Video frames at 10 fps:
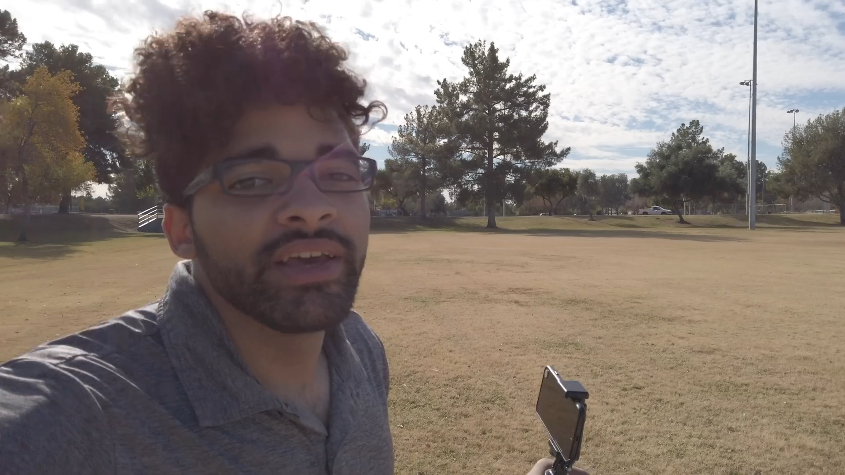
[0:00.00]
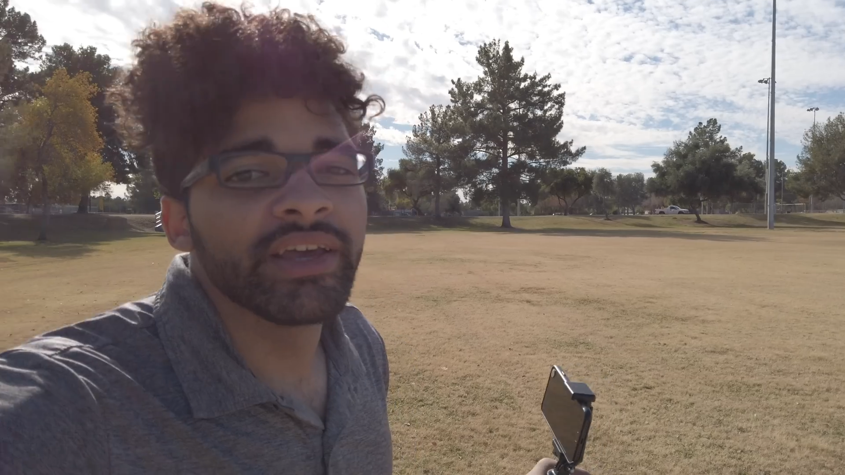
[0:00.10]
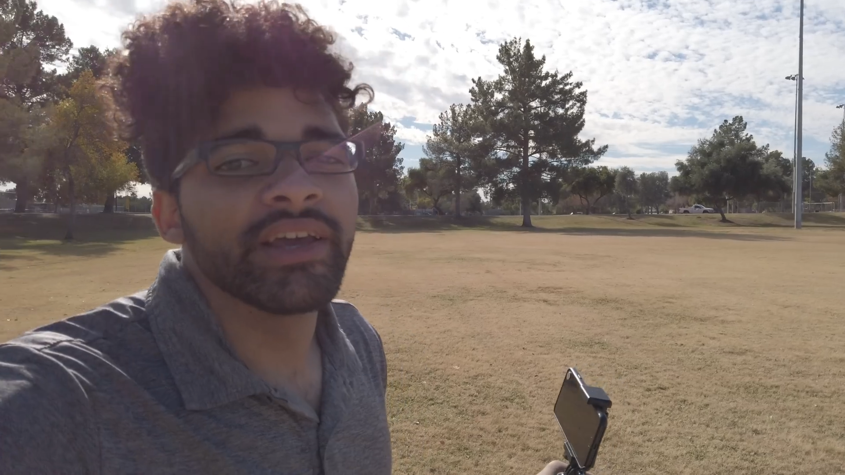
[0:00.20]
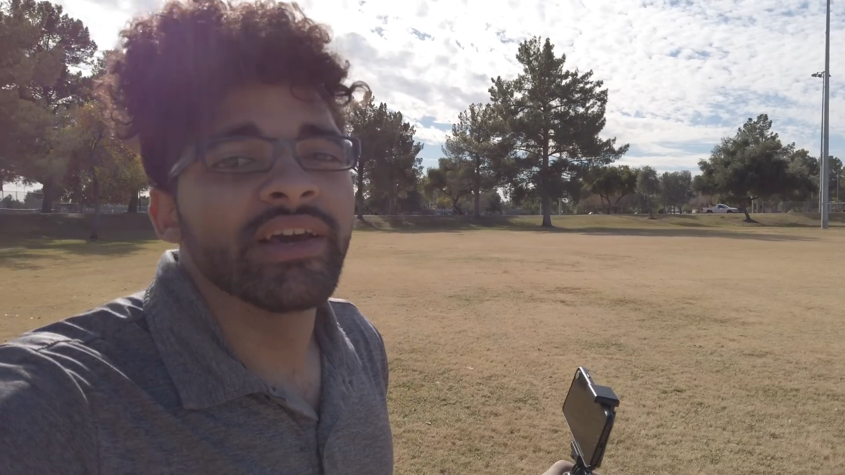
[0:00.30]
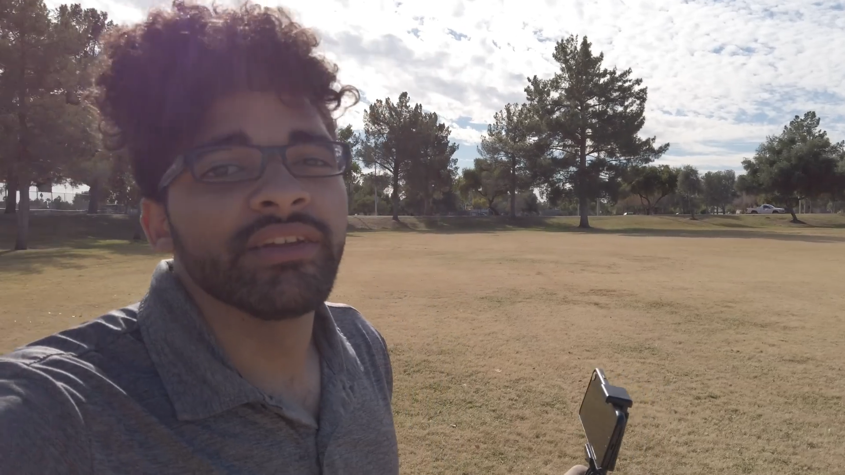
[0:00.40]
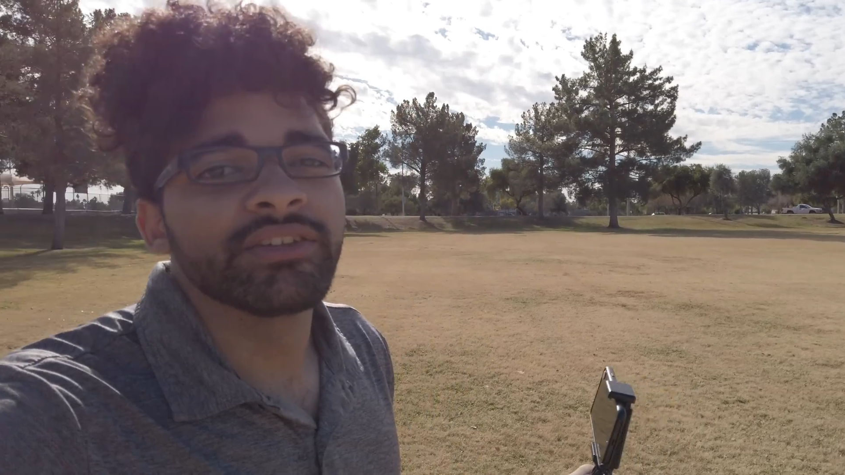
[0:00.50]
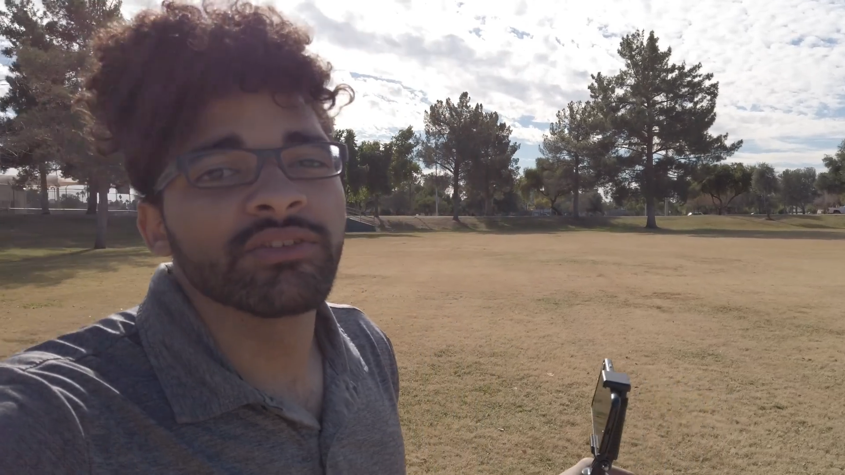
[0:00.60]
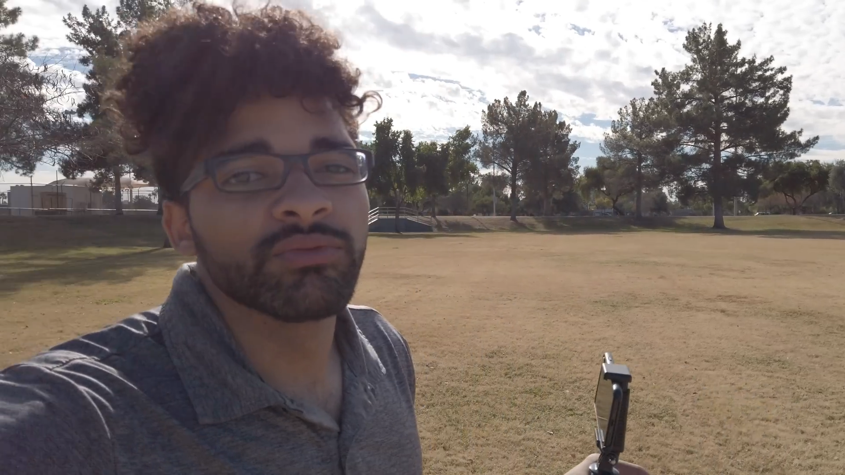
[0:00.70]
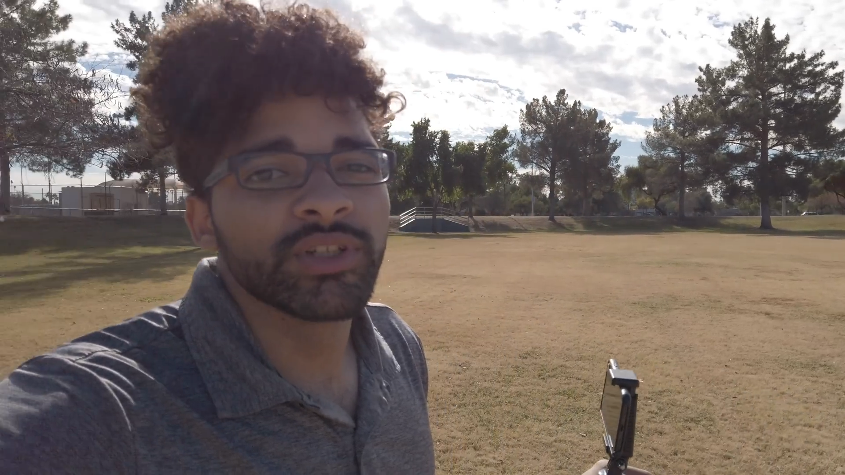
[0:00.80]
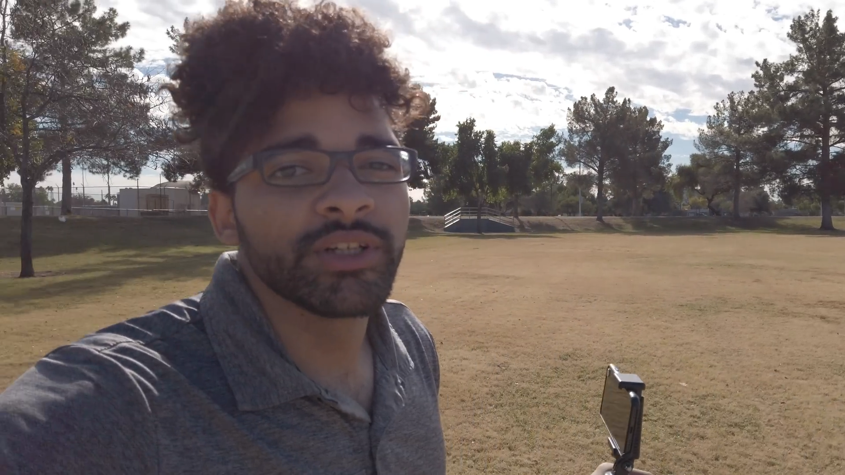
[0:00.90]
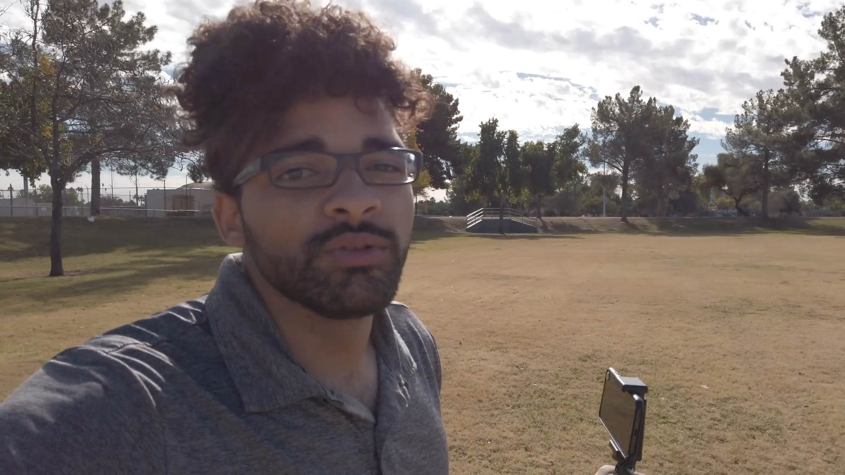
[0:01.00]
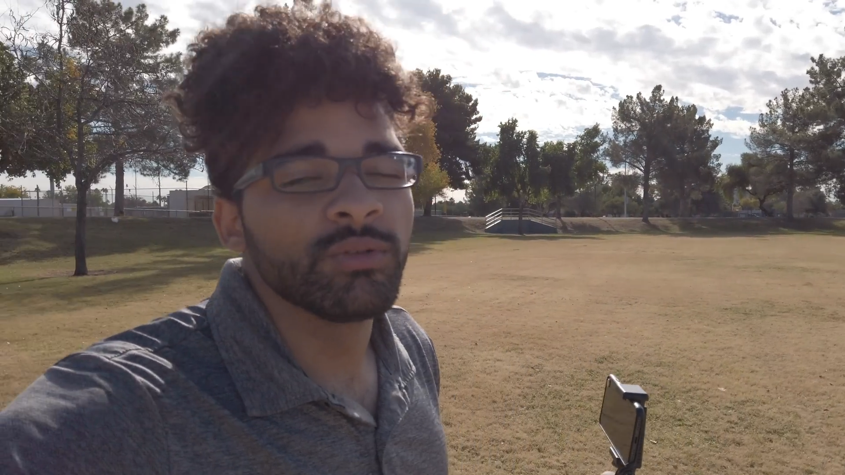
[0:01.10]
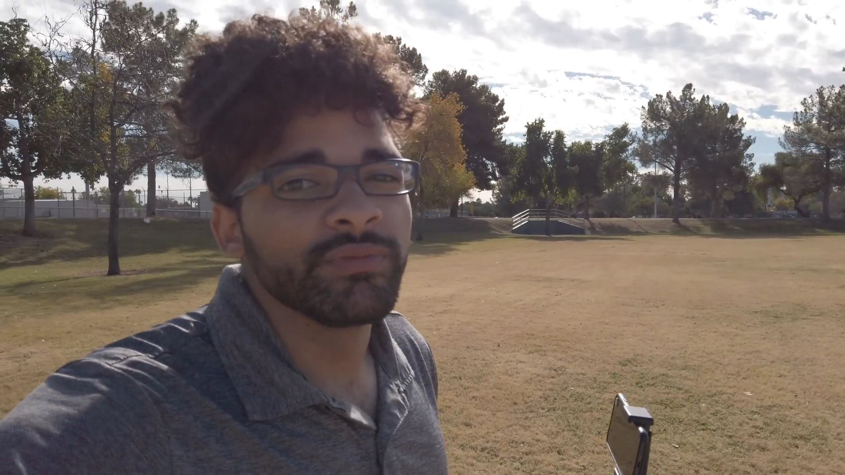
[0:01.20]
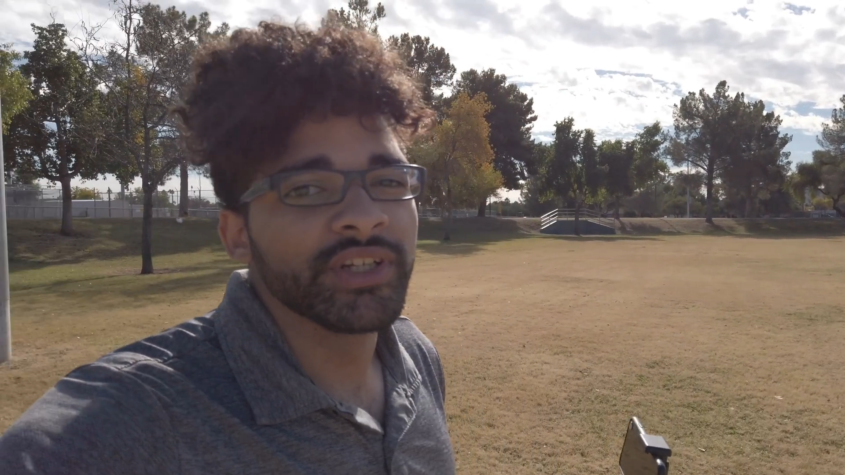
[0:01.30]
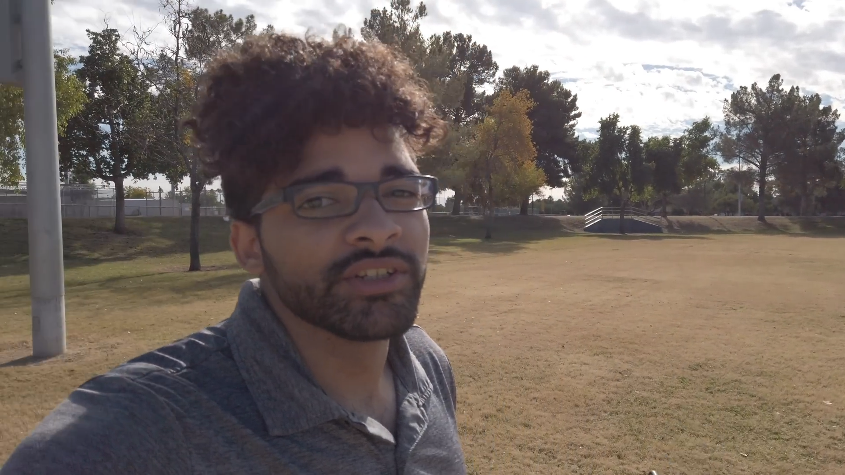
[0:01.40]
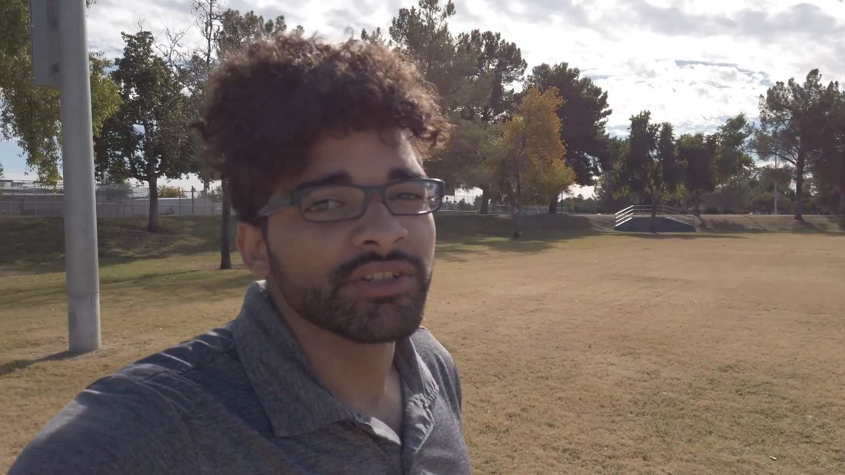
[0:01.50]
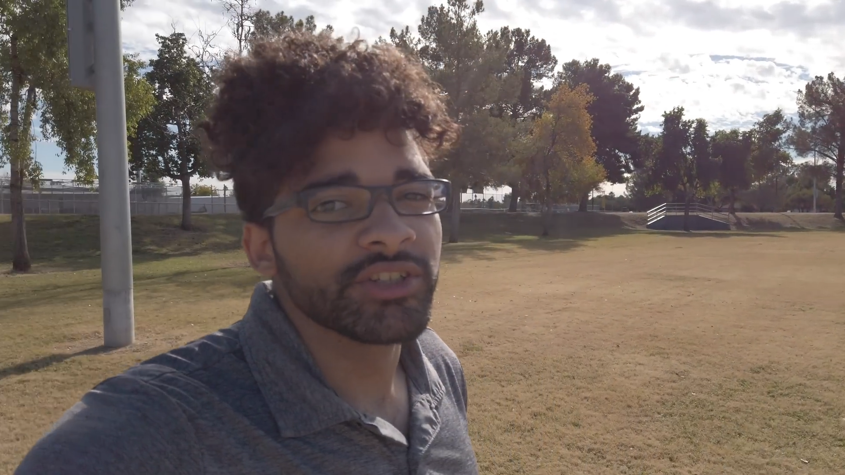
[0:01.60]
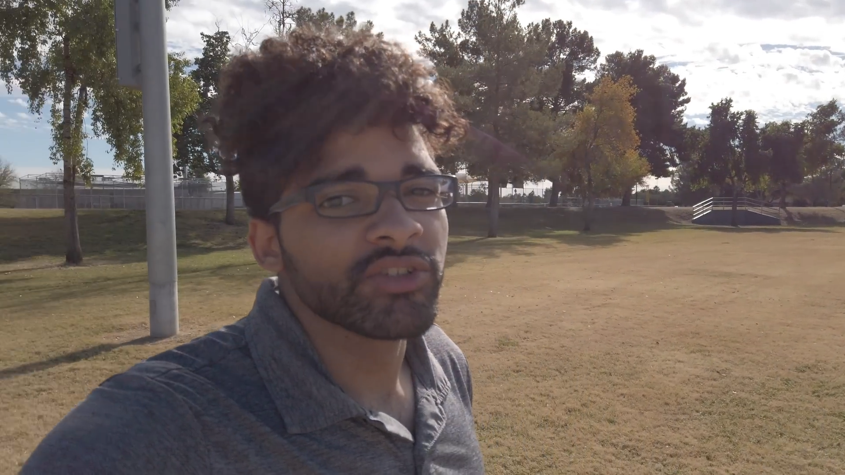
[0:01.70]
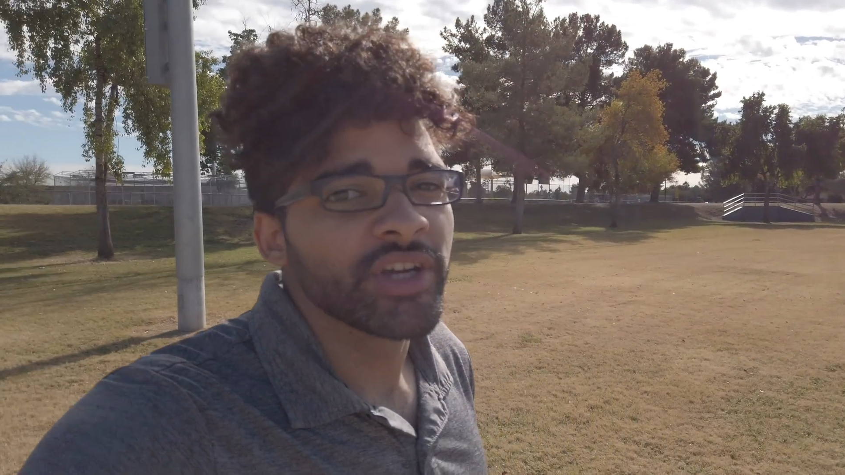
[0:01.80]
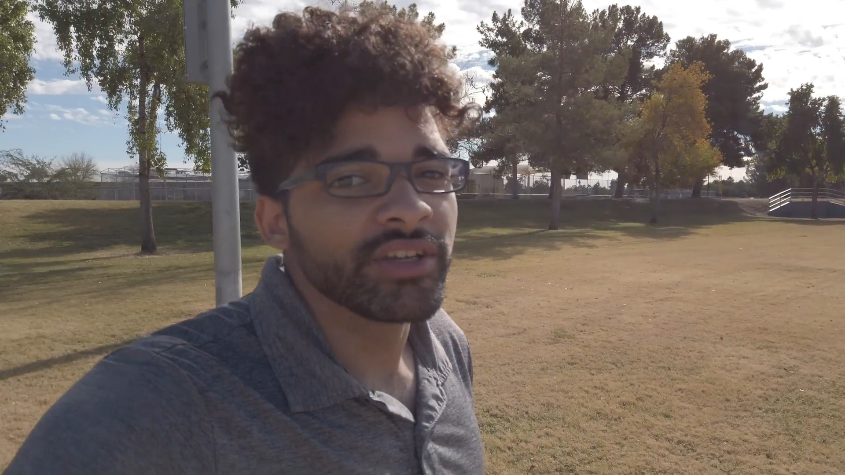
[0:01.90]
and it's a really cool feature
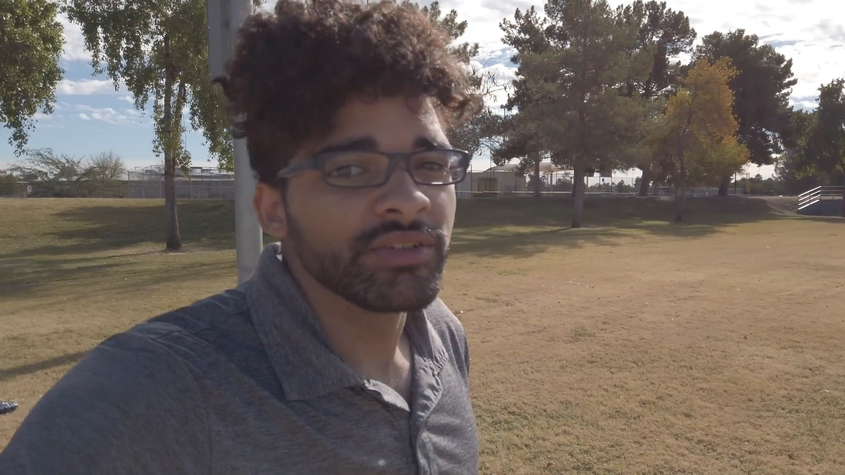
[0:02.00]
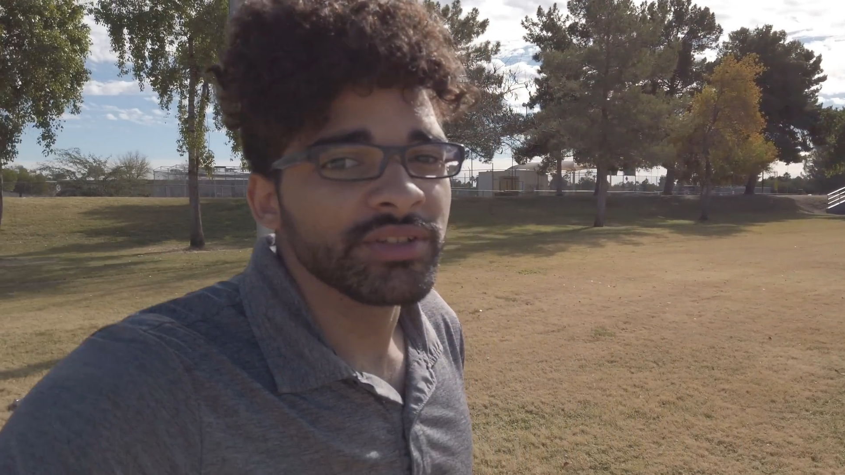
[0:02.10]
to try